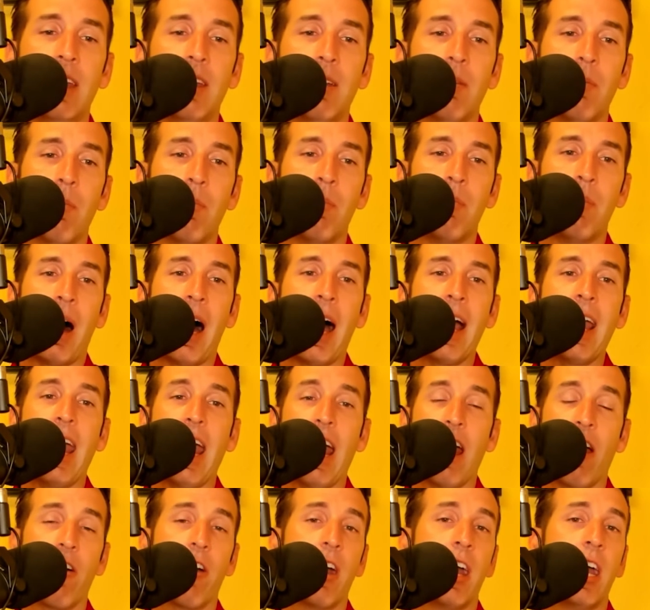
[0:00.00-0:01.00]
my
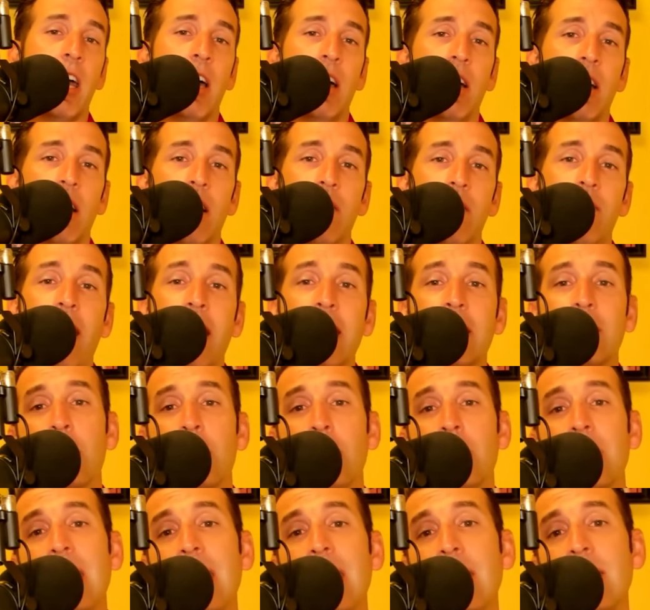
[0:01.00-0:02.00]
area of
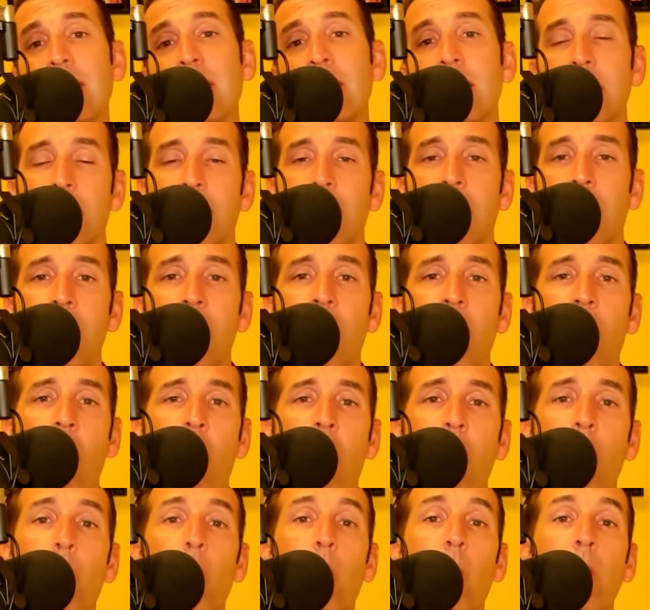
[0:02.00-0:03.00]
expertise in the
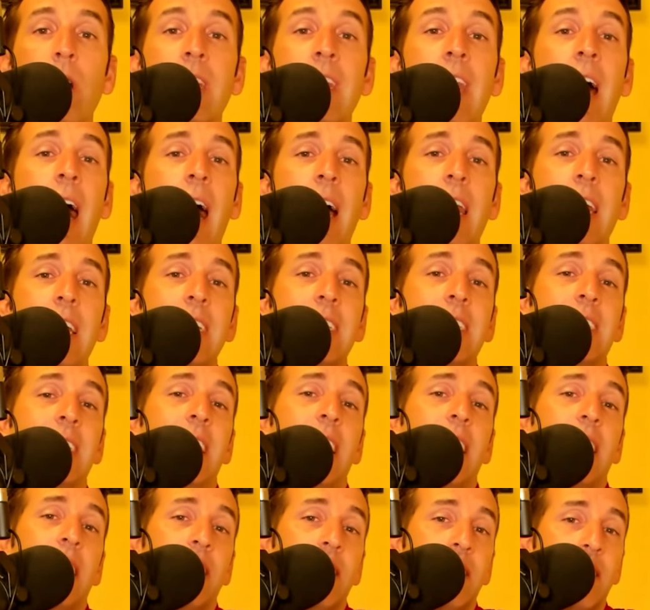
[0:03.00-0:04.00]
law, would not
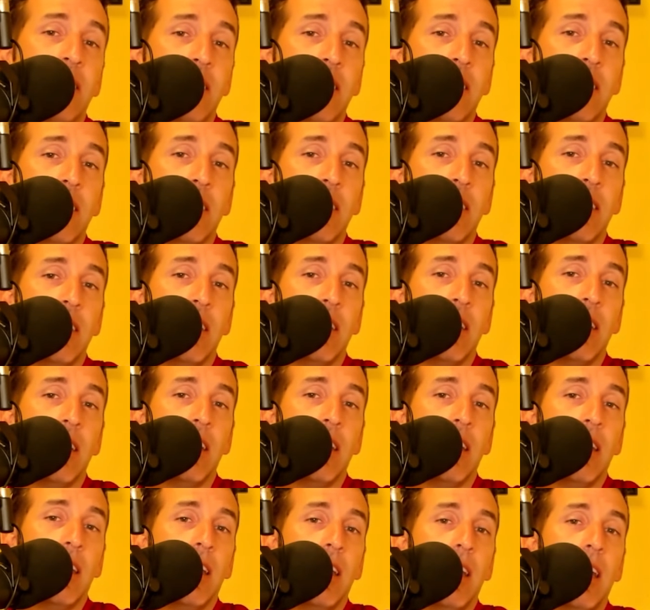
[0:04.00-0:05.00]
exist
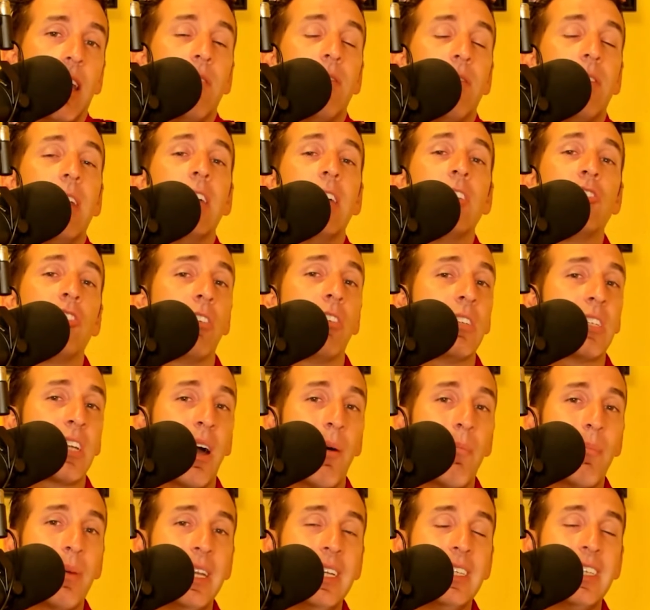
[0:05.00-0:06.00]
if the insurance
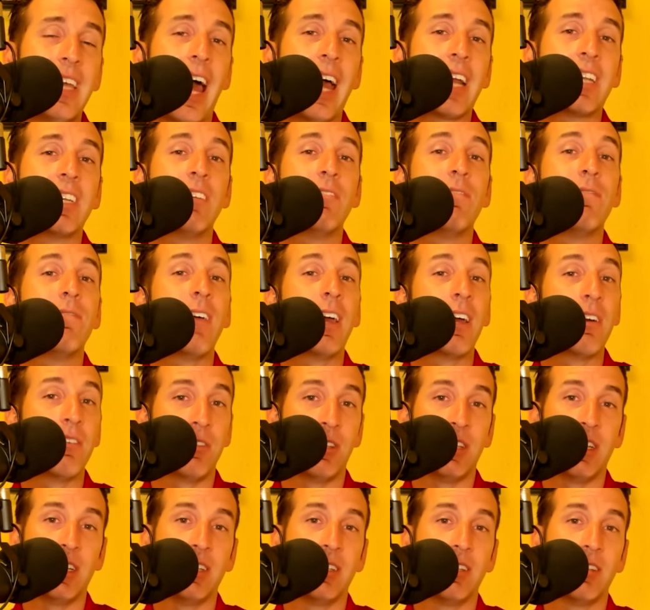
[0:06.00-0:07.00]
companies acted
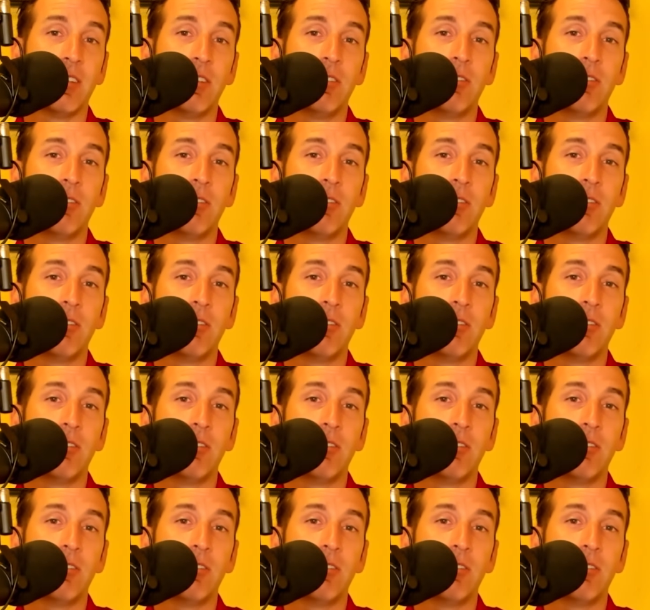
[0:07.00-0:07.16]
fairly.